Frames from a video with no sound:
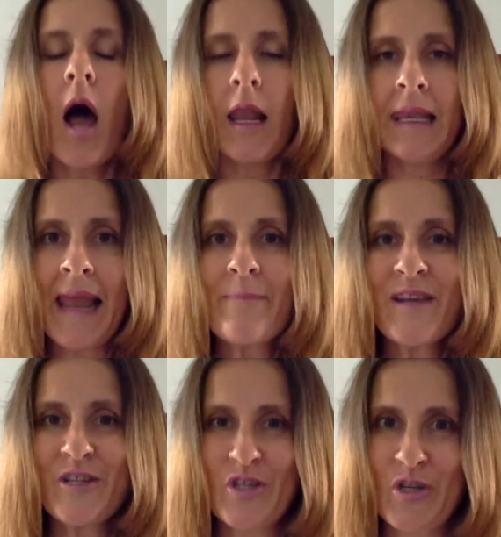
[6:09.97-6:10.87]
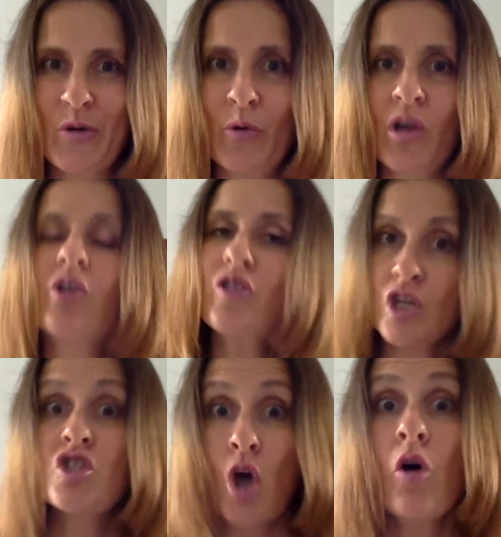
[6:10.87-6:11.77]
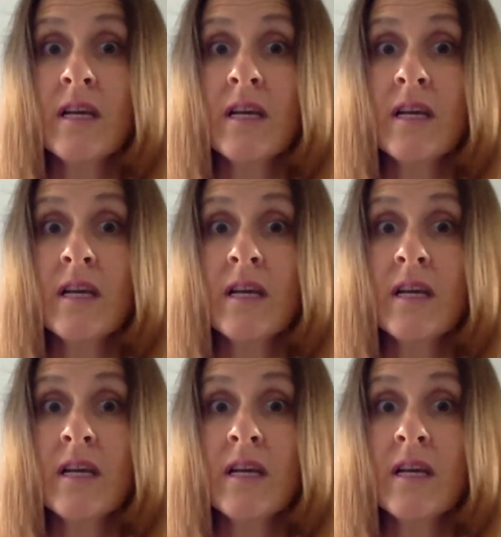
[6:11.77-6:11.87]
let me assure you, the dog